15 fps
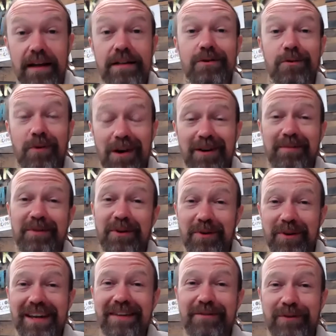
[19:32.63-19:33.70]
to welcome you
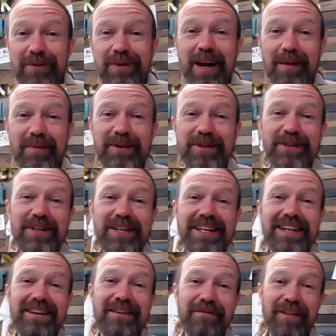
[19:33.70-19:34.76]
and give you an
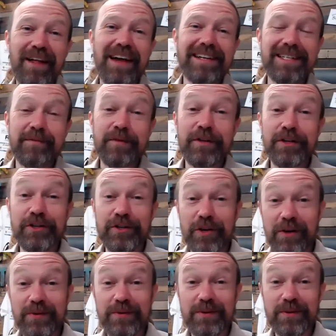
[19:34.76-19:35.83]
opportunity to fly some of the
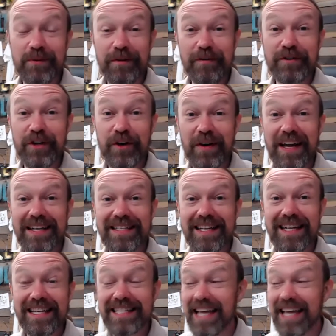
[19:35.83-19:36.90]
drones that we've showcased
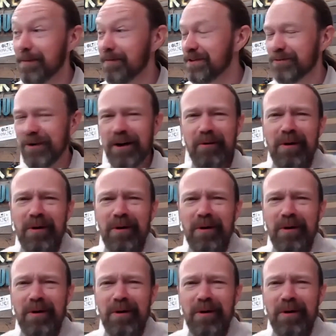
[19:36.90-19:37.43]
in this camp as well.